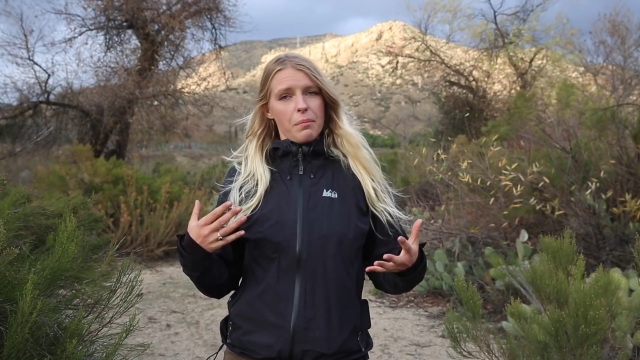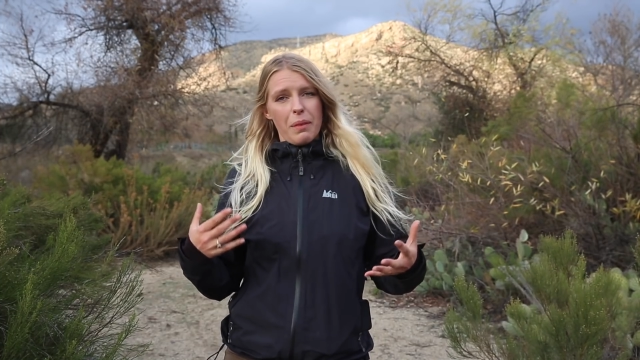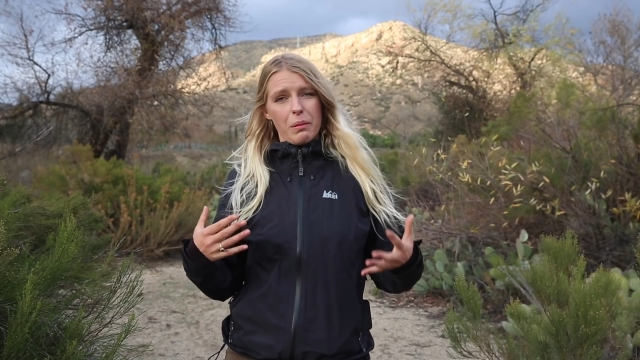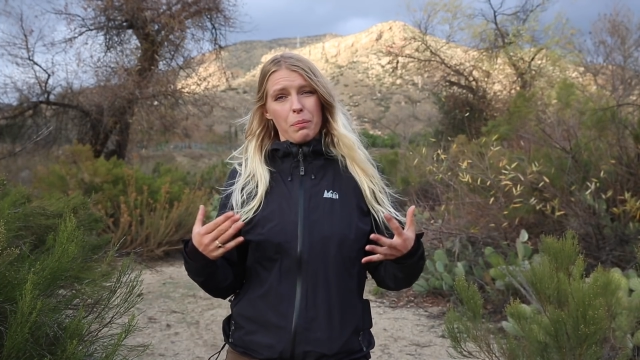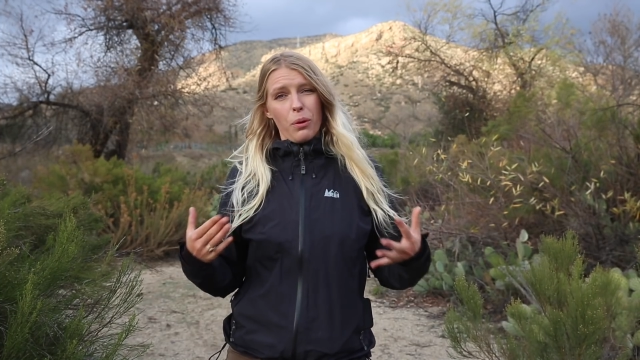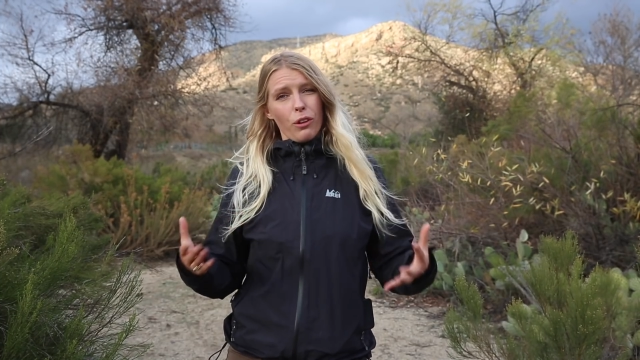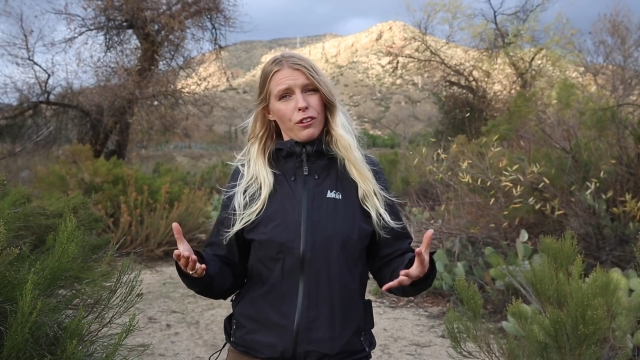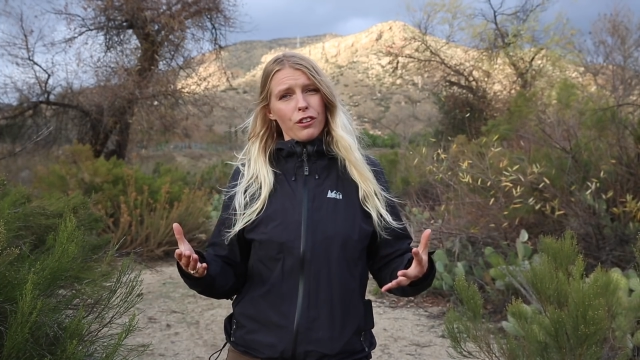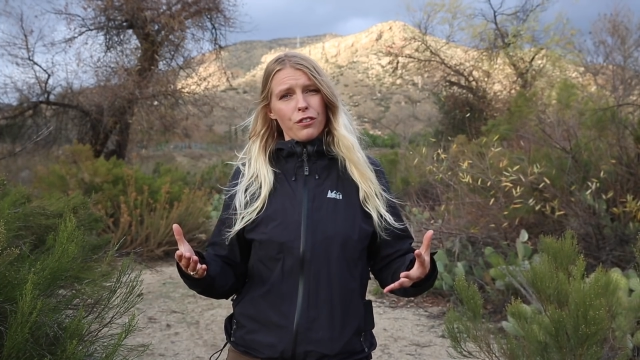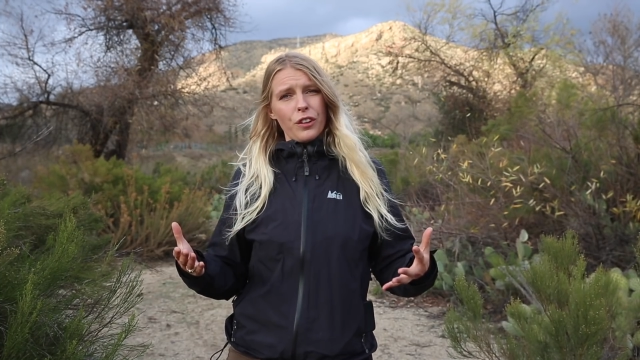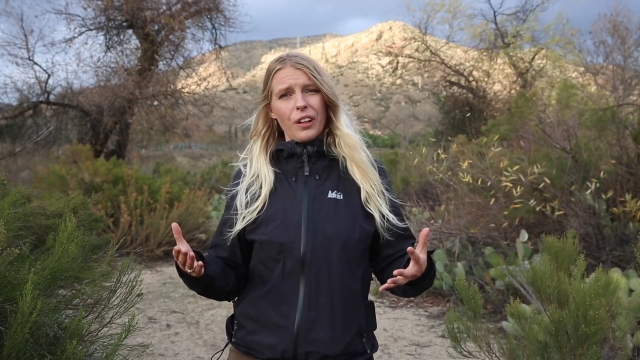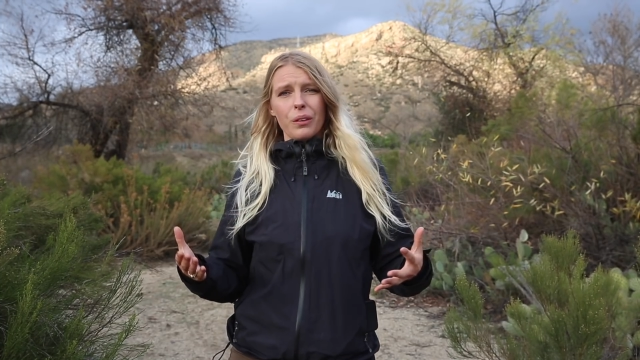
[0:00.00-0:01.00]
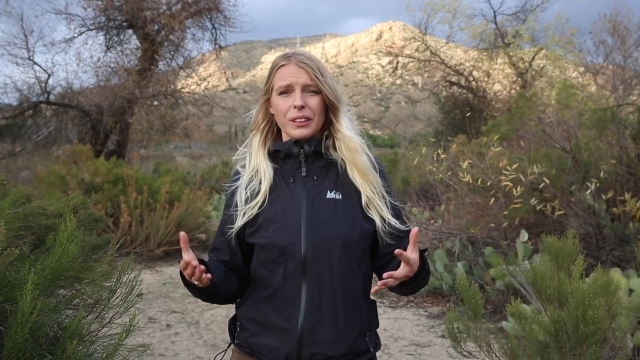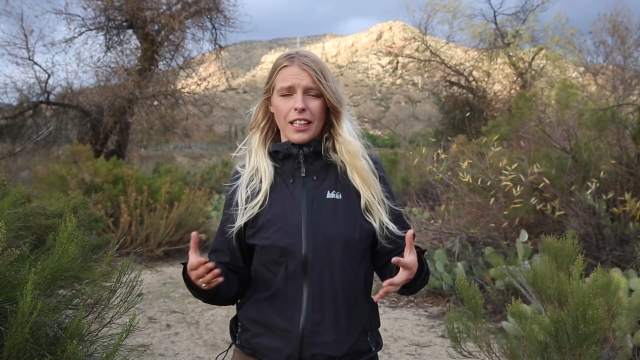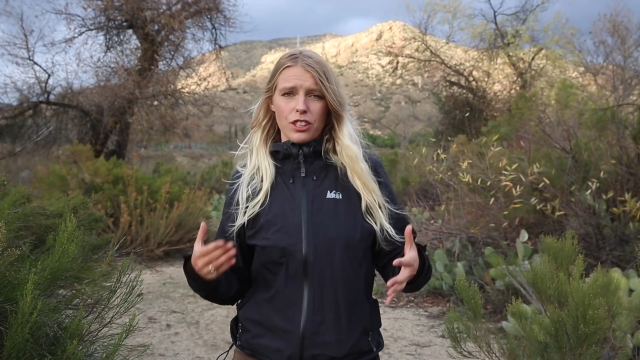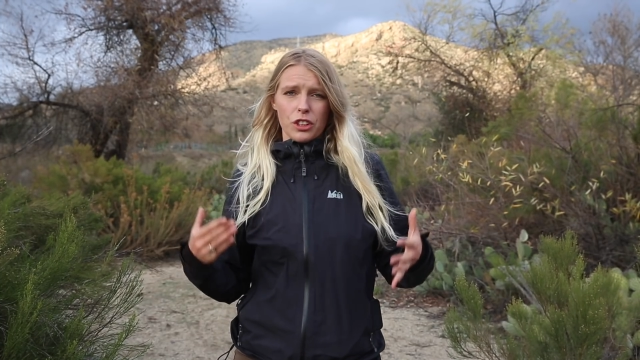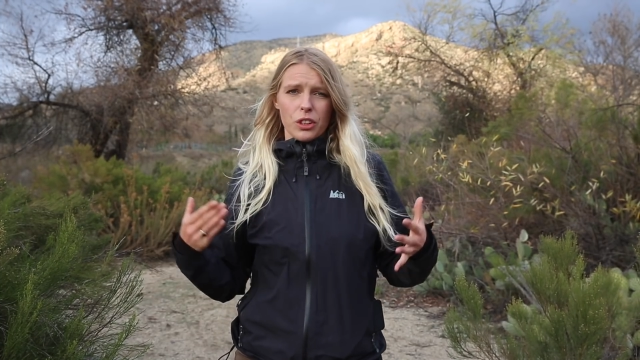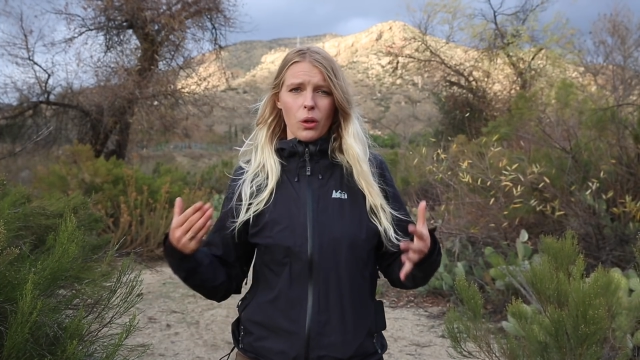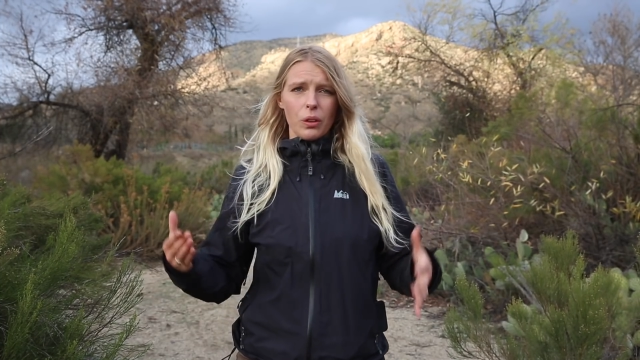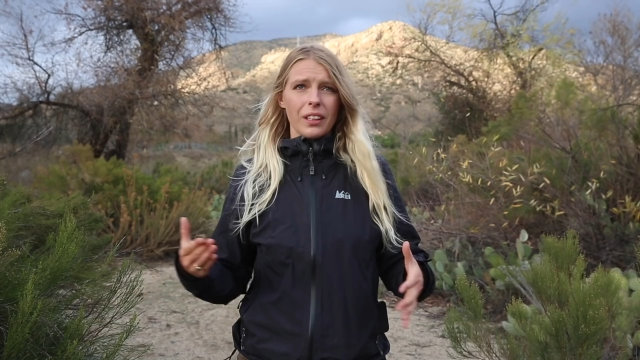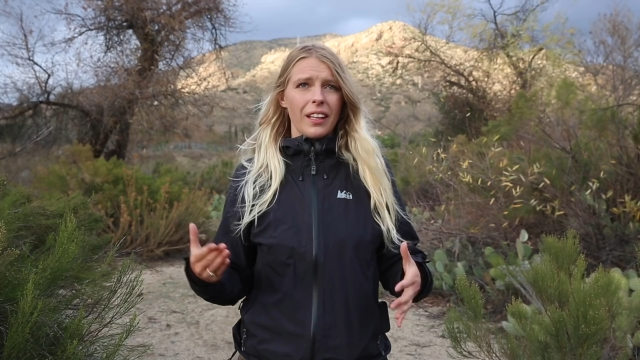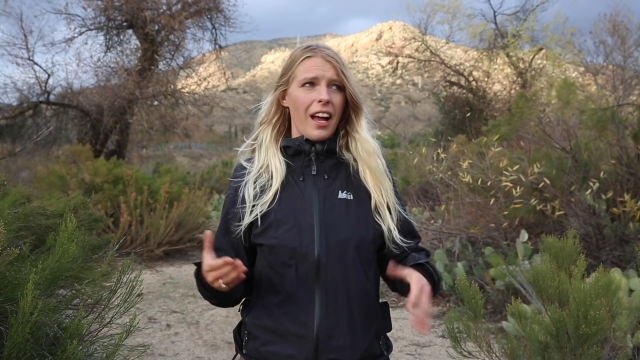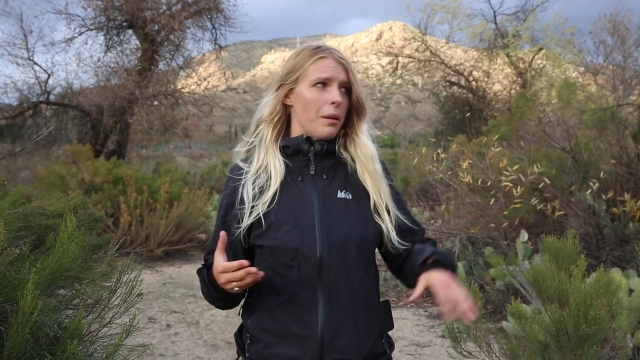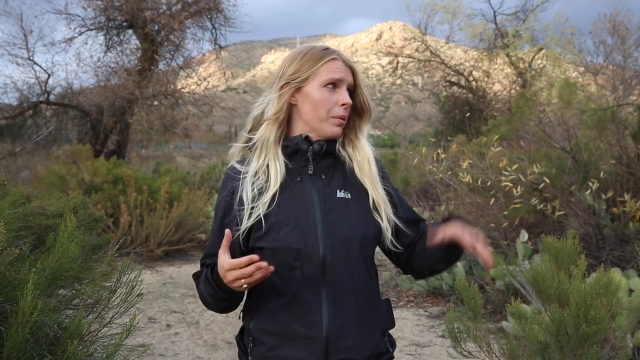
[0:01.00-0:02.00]
maybe perfect for you, such as cold
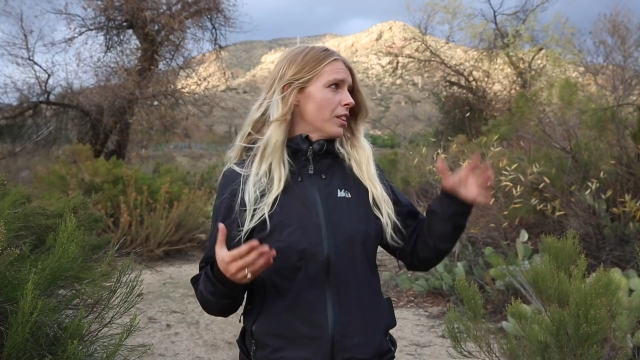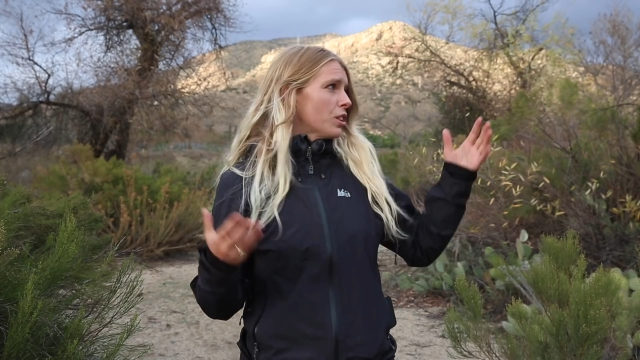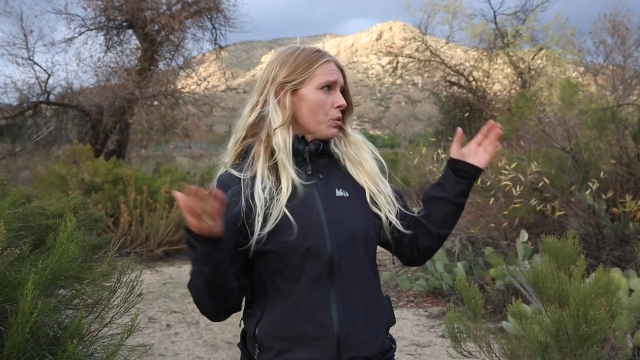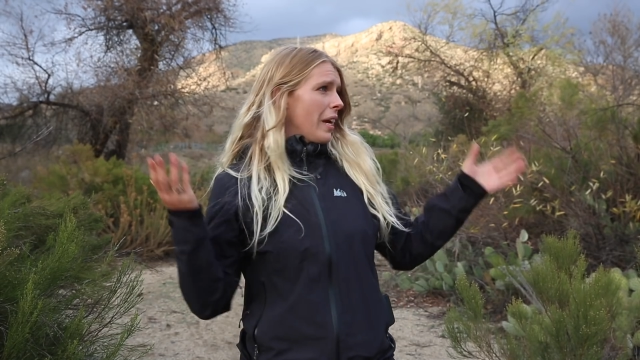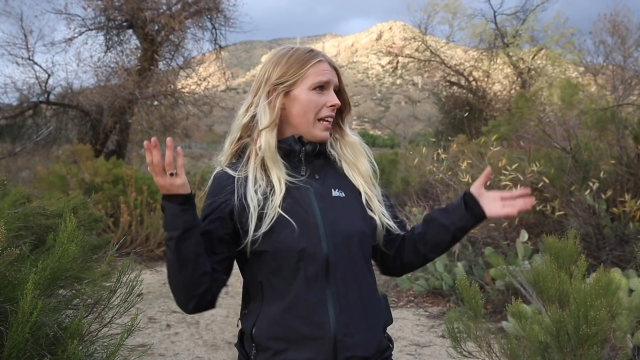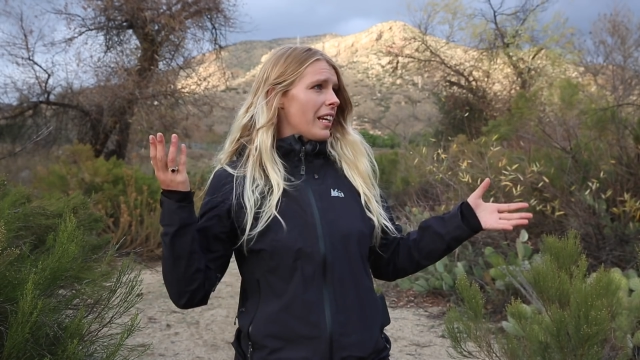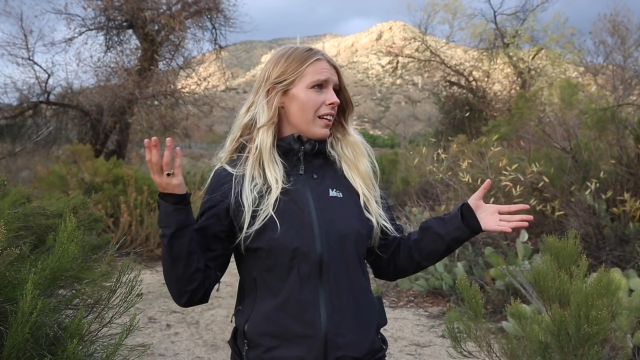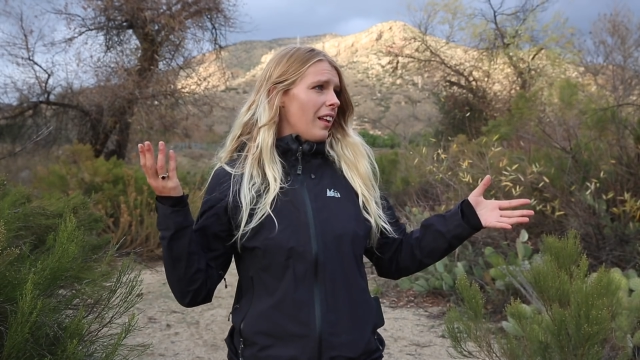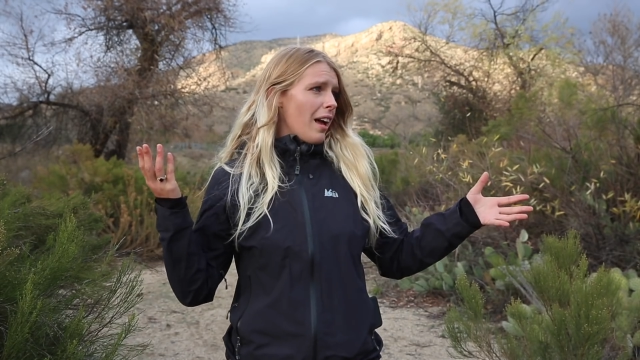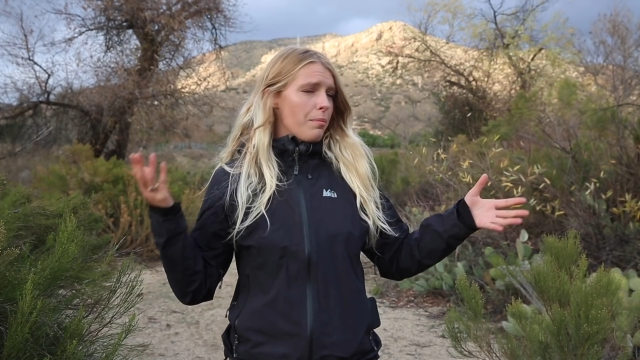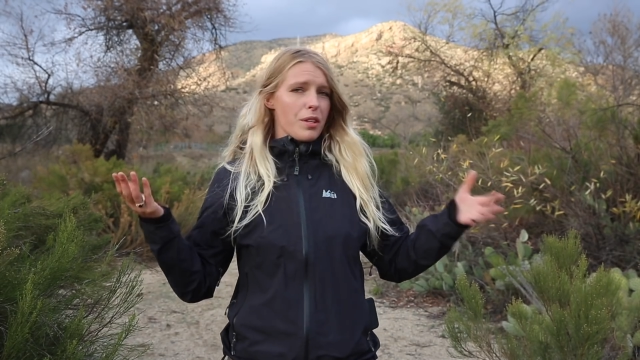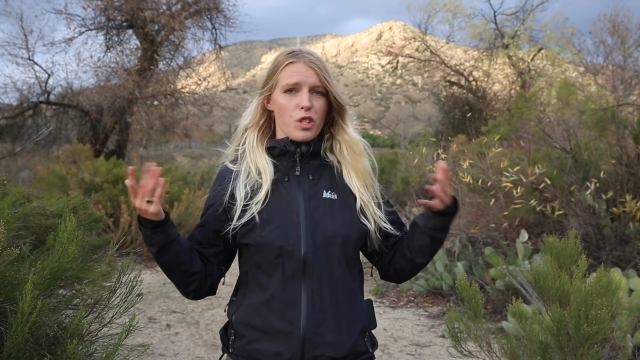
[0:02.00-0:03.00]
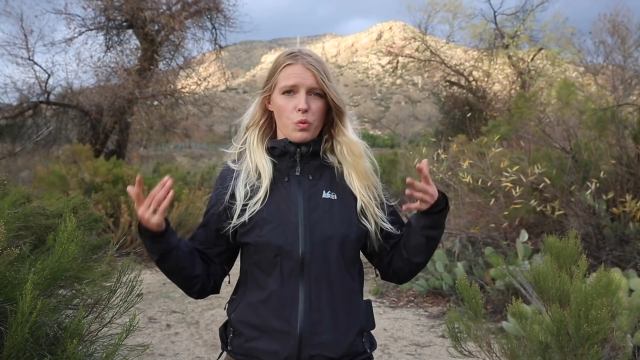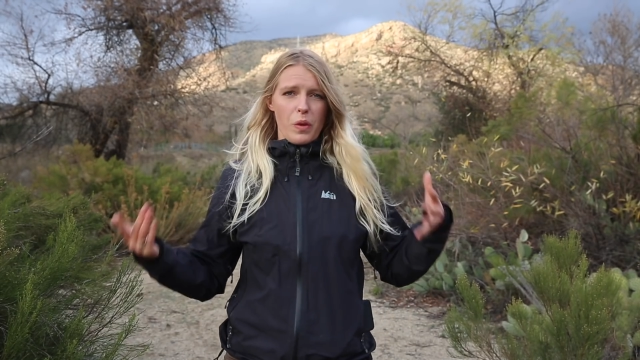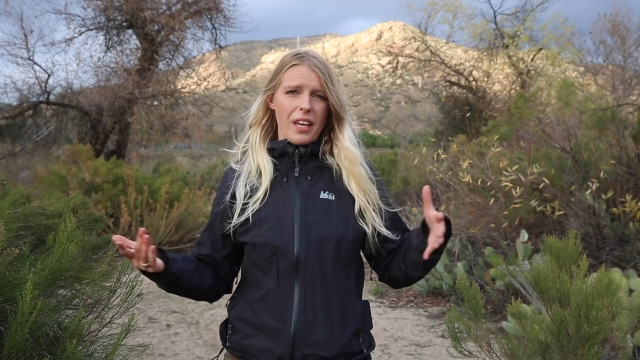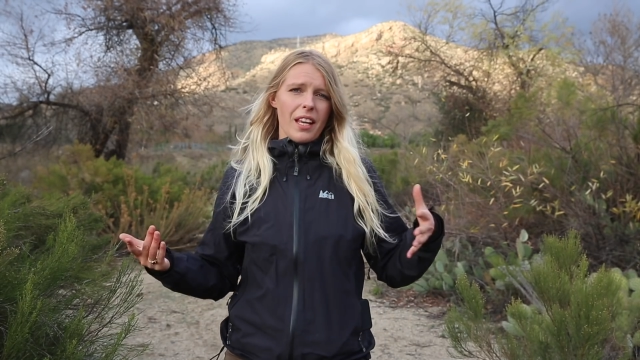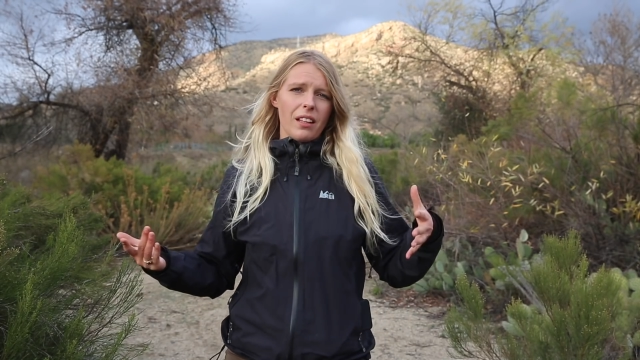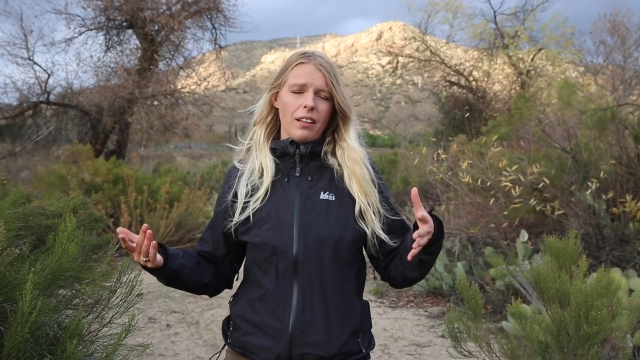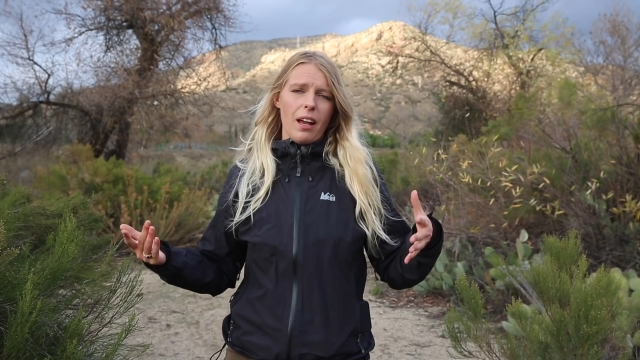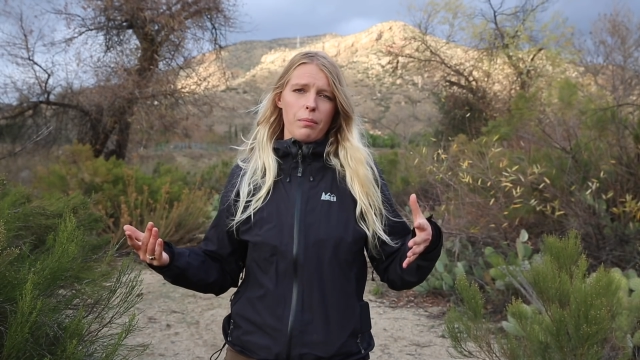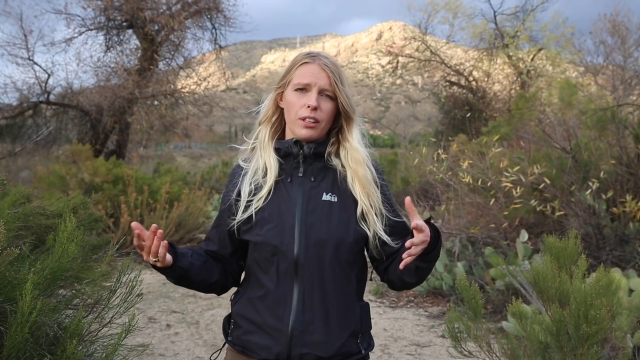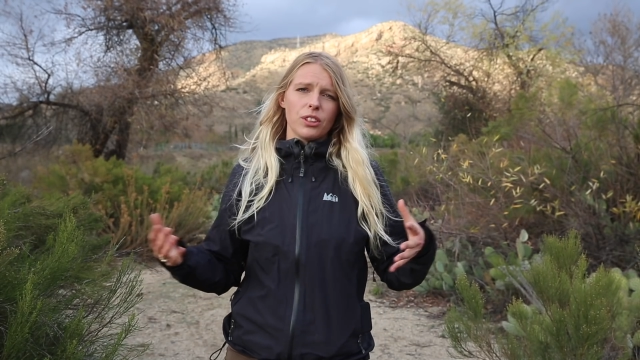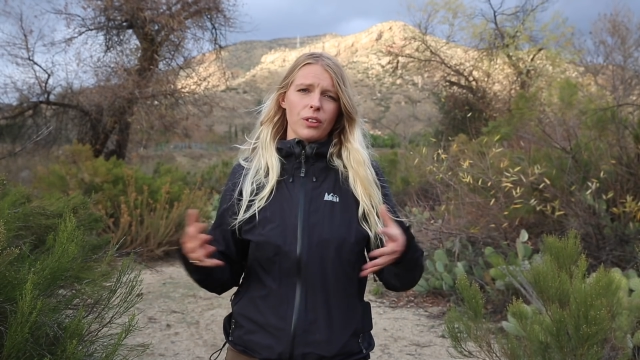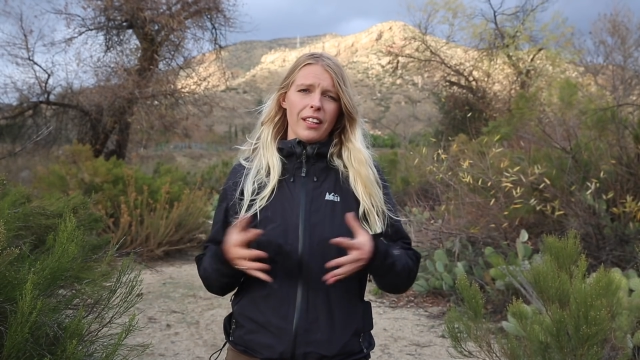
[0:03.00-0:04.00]
climates, rainy climates, windy climates.